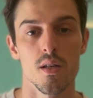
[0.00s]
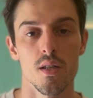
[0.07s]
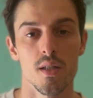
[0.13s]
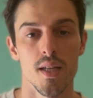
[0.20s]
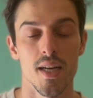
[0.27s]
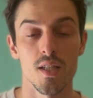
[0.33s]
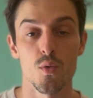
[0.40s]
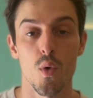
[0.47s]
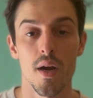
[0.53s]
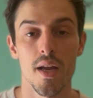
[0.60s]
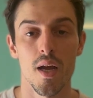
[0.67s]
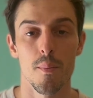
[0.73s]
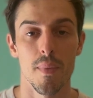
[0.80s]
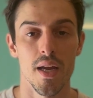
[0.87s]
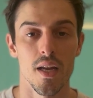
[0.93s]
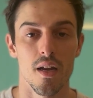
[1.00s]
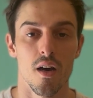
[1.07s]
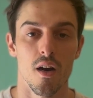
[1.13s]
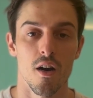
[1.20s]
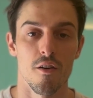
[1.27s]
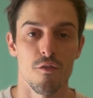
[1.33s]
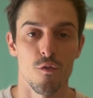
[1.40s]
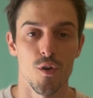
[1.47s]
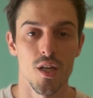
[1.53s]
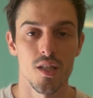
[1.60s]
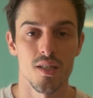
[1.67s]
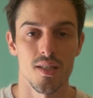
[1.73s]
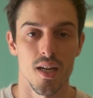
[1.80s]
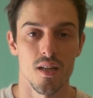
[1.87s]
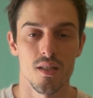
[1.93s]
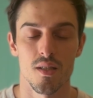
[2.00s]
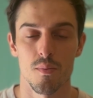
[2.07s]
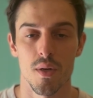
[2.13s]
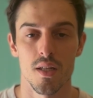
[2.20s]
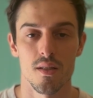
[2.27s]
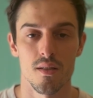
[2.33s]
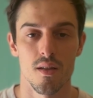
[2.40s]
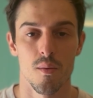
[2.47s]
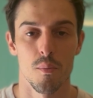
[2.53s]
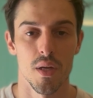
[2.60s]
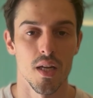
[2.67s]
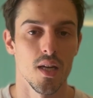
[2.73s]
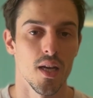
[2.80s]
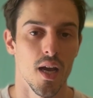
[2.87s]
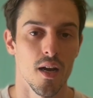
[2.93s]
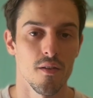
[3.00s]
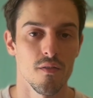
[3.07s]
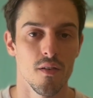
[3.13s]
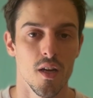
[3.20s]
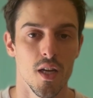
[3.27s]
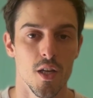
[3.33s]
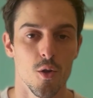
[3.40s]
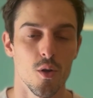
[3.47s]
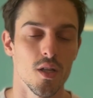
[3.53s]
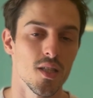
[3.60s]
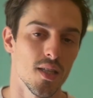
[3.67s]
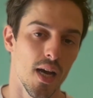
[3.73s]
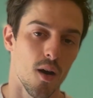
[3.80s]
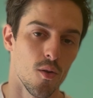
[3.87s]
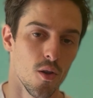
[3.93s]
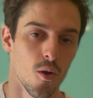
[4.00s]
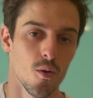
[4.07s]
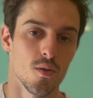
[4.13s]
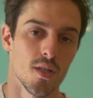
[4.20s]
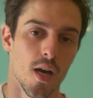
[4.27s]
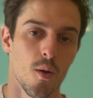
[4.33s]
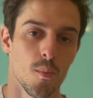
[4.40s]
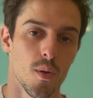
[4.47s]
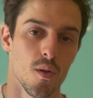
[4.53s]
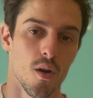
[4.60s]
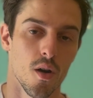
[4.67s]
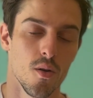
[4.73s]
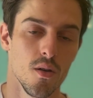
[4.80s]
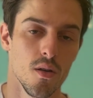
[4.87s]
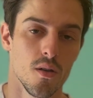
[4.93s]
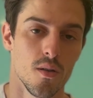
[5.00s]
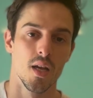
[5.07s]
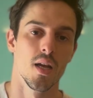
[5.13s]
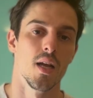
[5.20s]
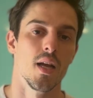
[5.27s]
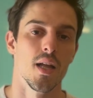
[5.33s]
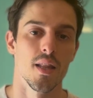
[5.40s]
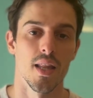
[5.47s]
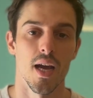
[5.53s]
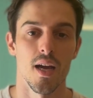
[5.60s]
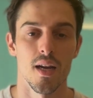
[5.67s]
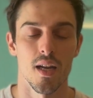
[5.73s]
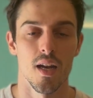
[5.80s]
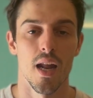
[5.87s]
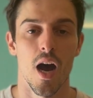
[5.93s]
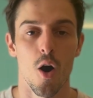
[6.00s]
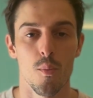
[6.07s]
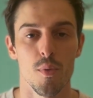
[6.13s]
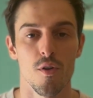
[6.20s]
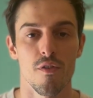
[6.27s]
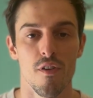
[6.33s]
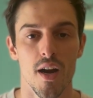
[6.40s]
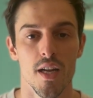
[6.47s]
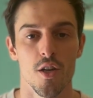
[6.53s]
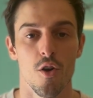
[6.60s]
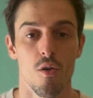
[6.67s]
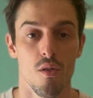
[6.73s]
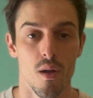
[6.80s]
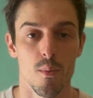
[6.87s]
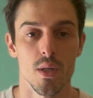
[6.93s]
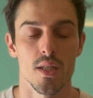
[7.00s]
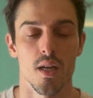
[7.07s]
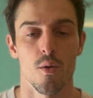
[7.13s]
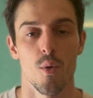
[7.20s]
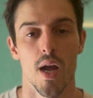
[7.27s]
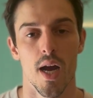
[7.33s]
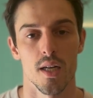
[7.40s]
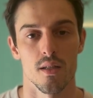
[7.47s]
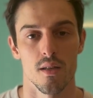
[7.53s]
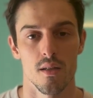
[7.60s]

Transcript: That's why I made a free assessment PDF you can download down below that can help you find your limiting reactant.